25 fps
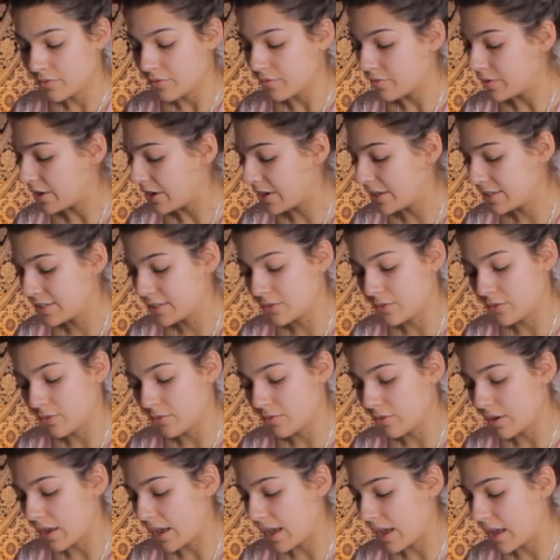Very
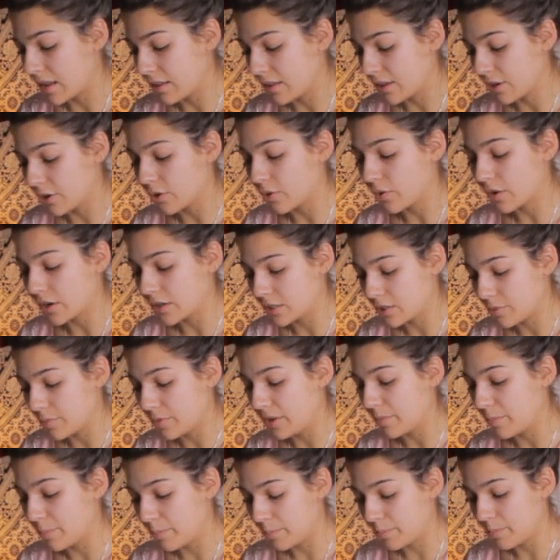soon, and they're going to
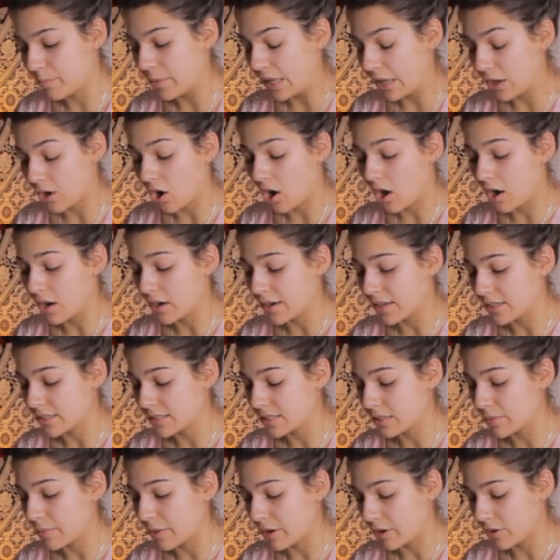be being
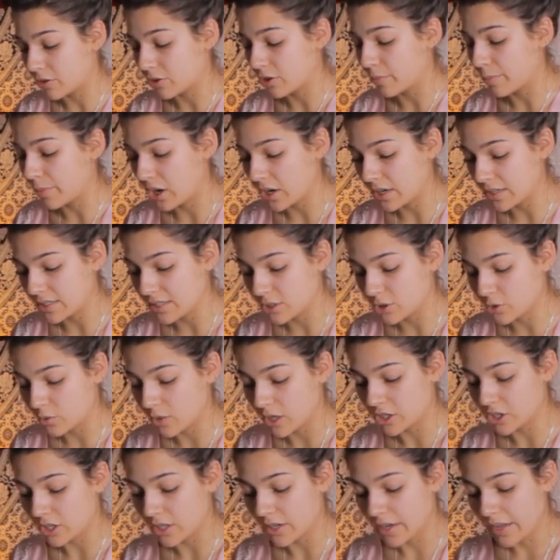honest about a third party
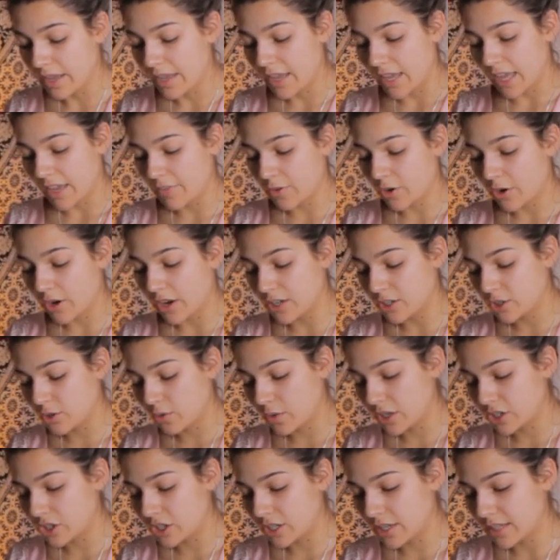situation. If your
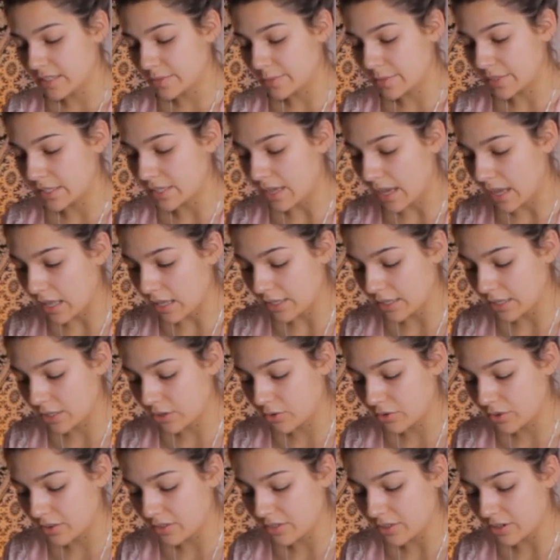intuition has been telling
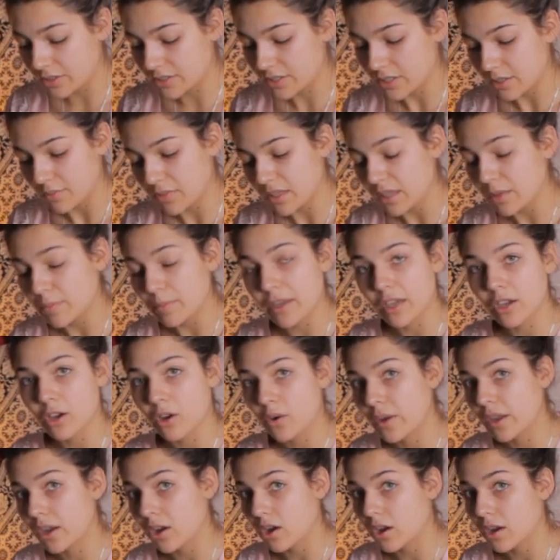you that there's something been
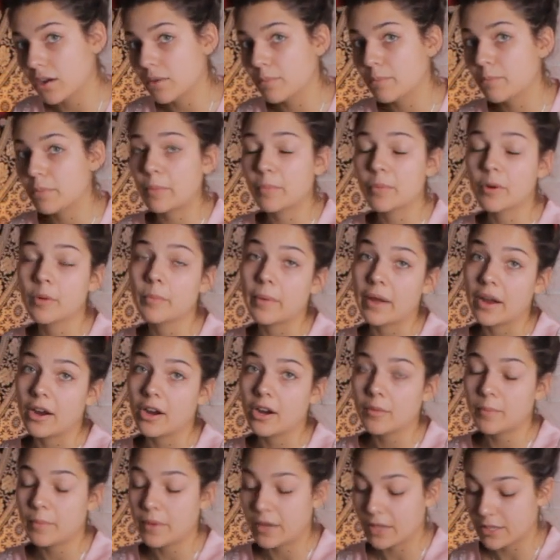going on, be
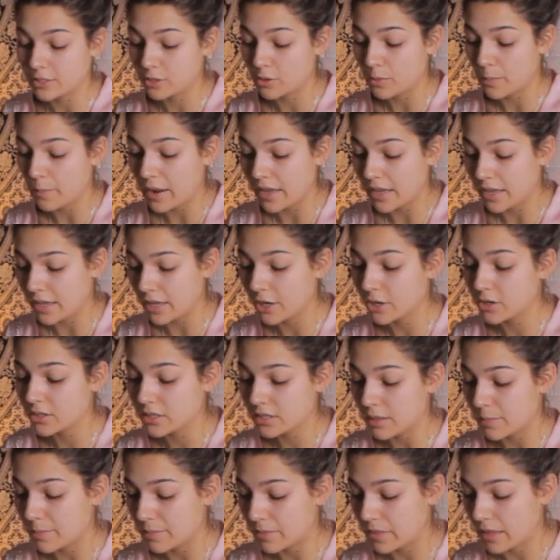prepared because you might hear
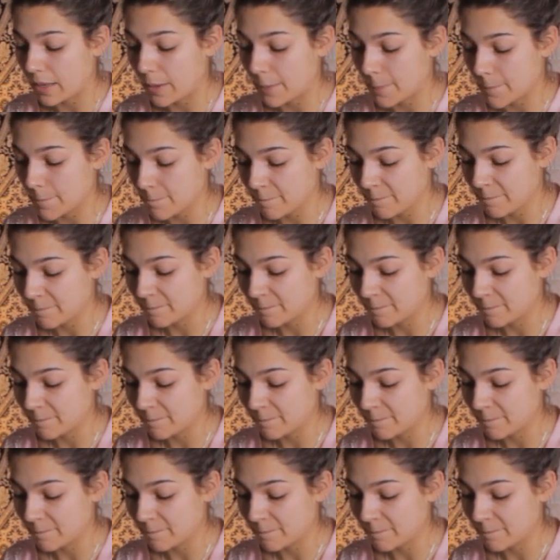something.